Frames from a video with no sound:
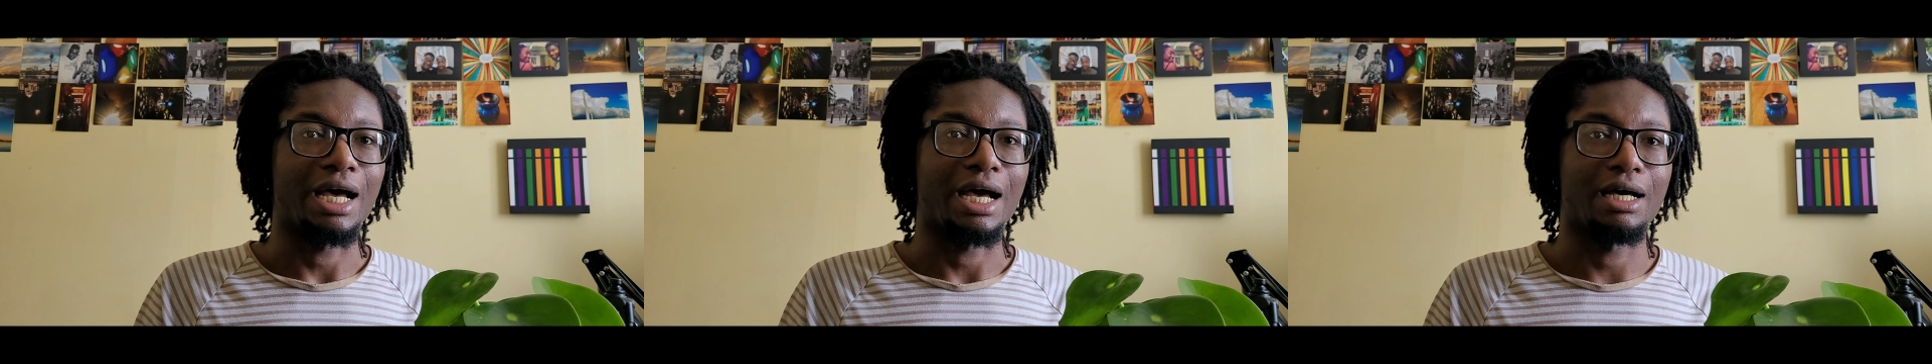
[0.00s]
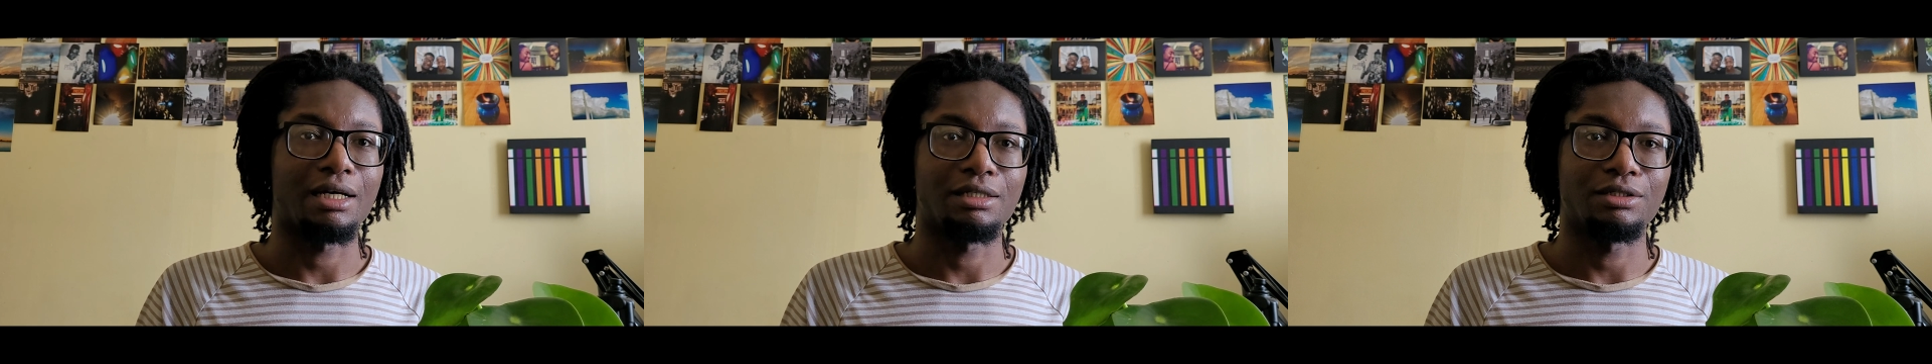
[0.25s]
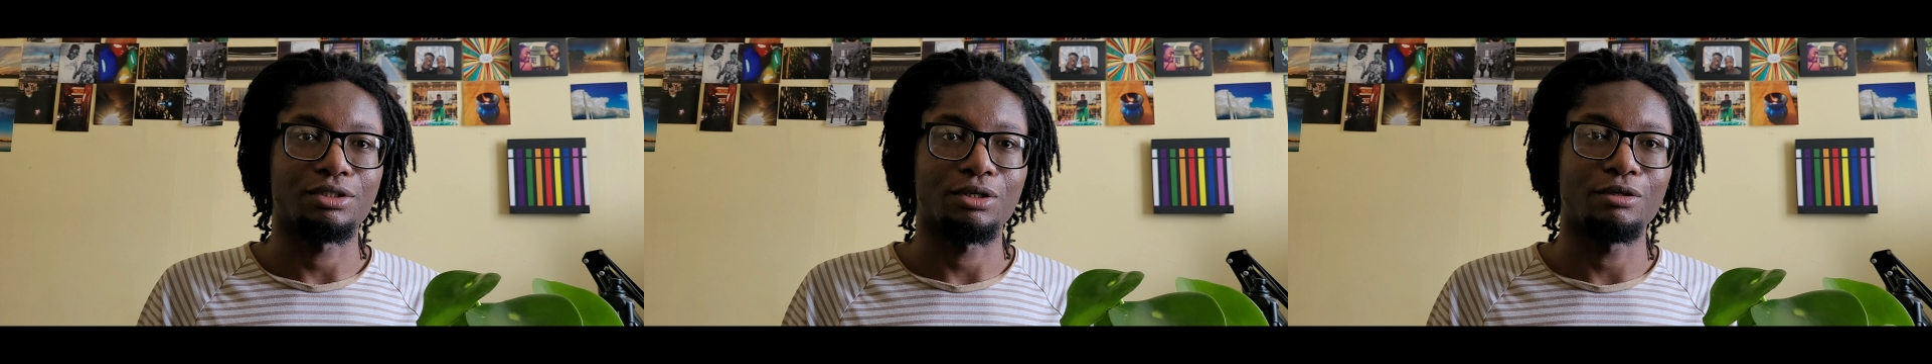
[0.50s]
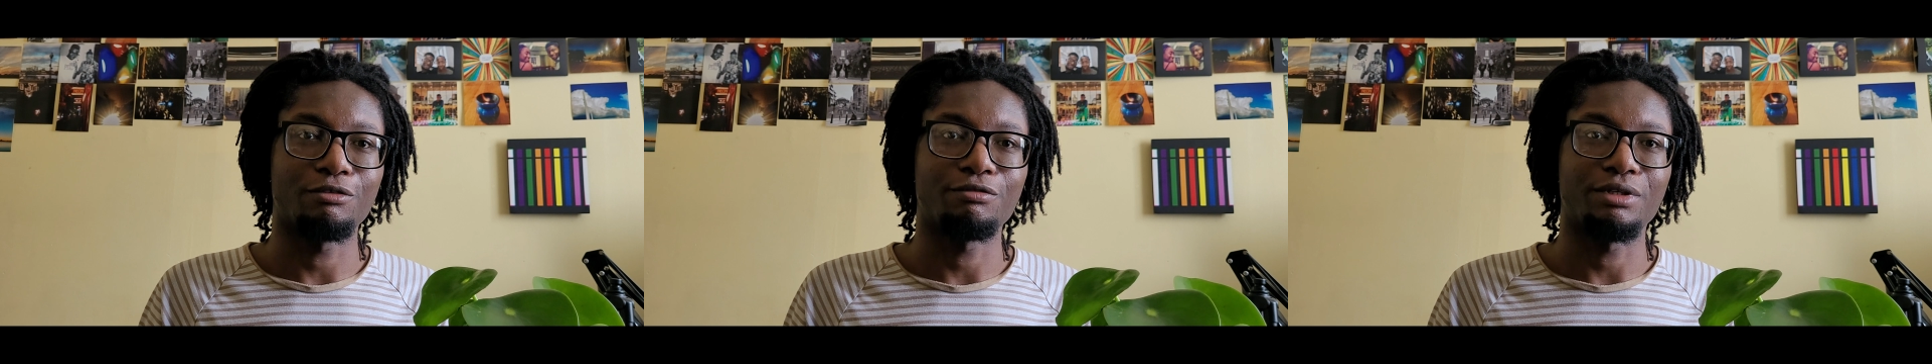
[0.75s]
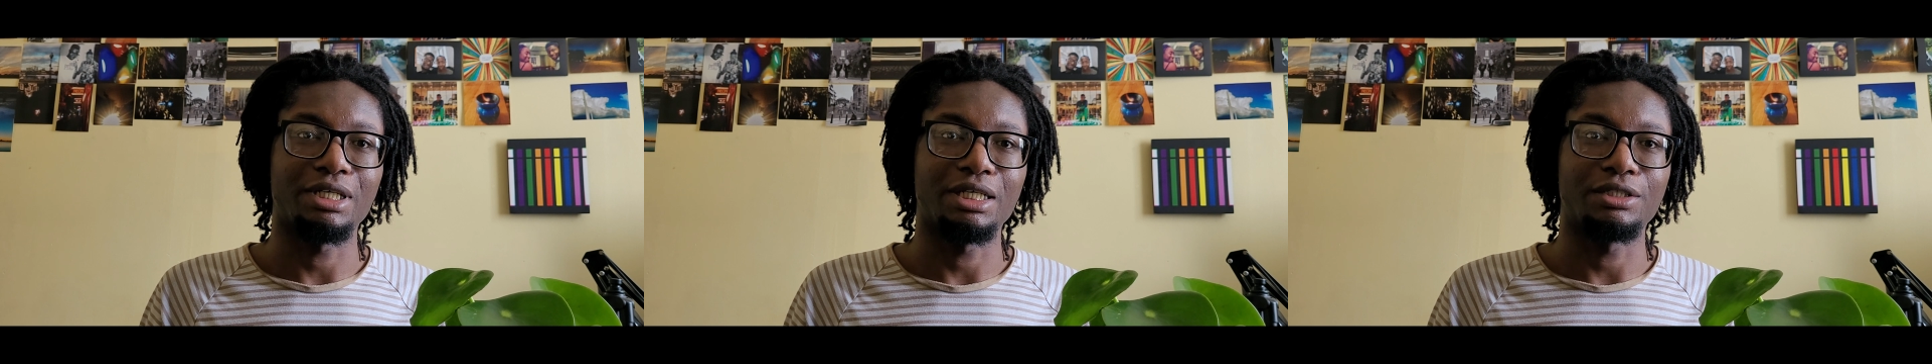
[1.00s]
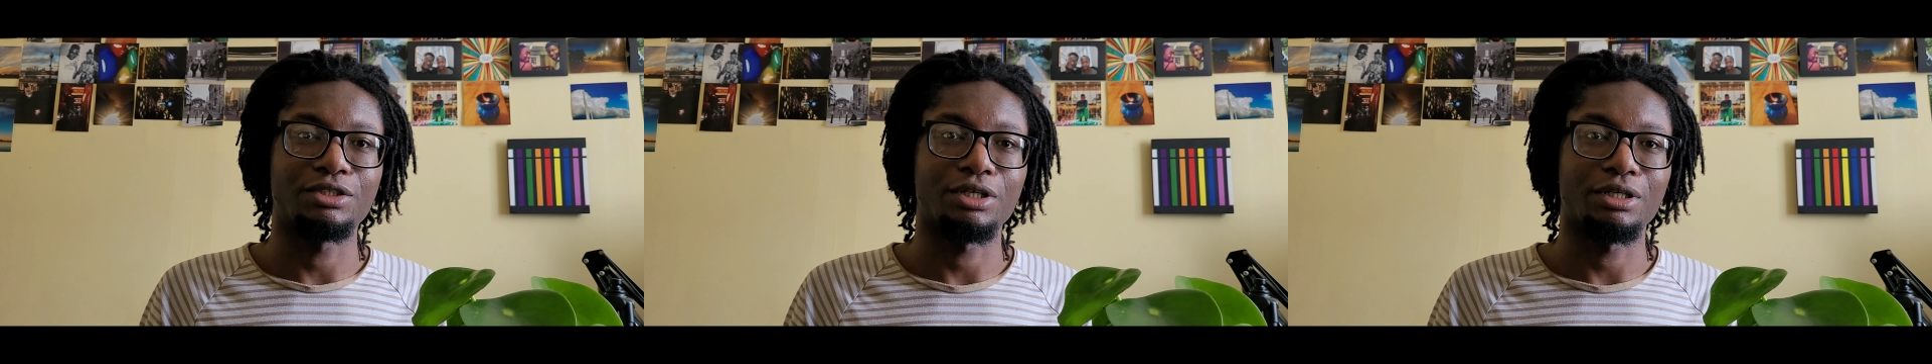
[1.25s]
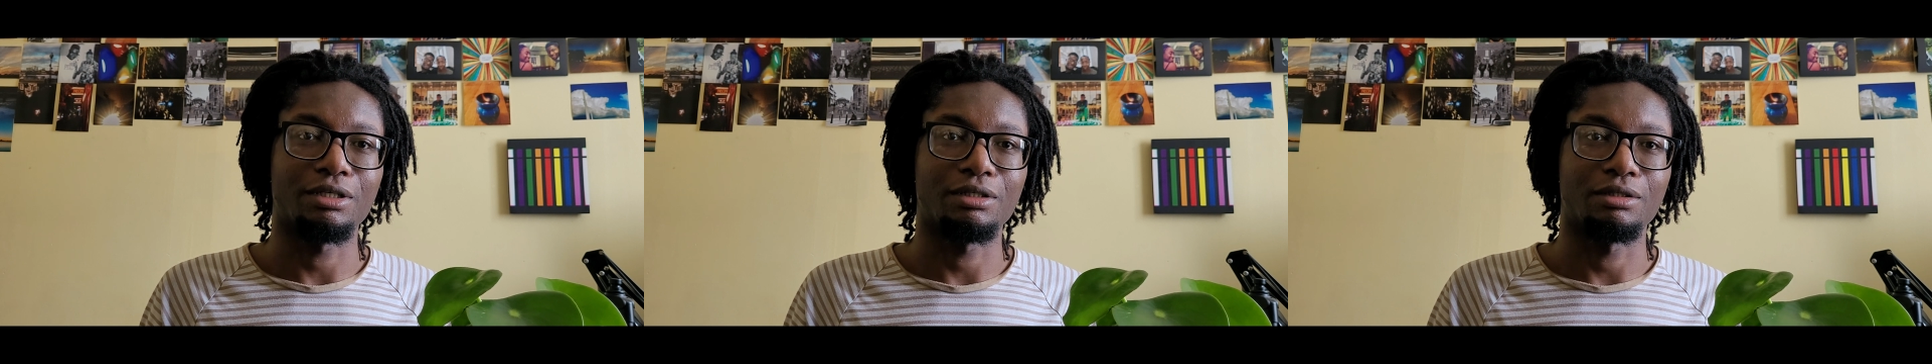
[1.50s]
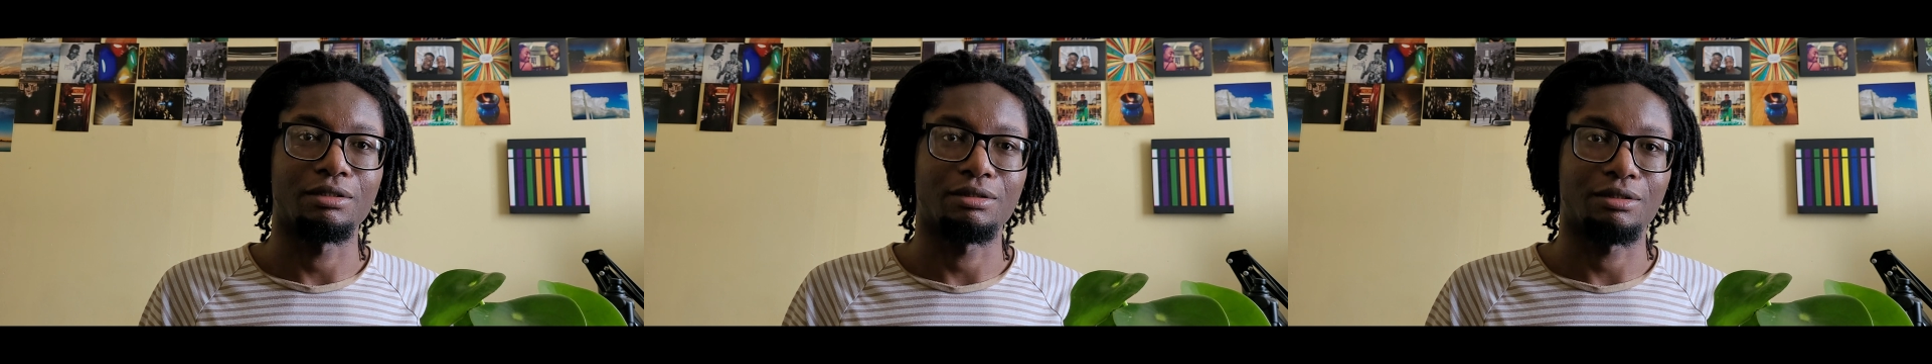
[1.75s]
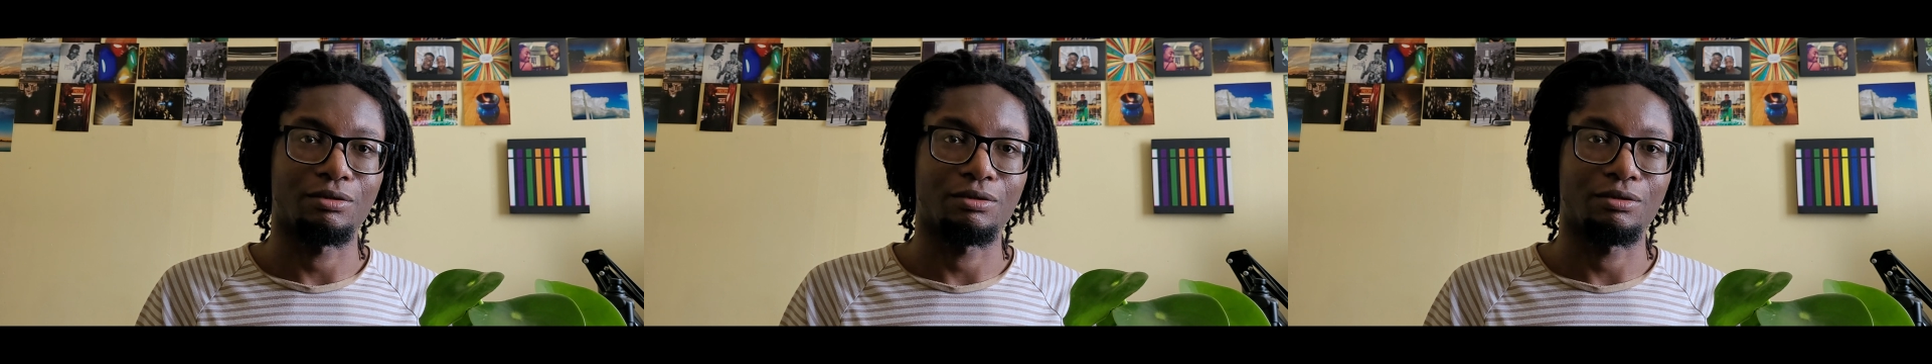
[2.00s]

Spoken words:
and hopefully turn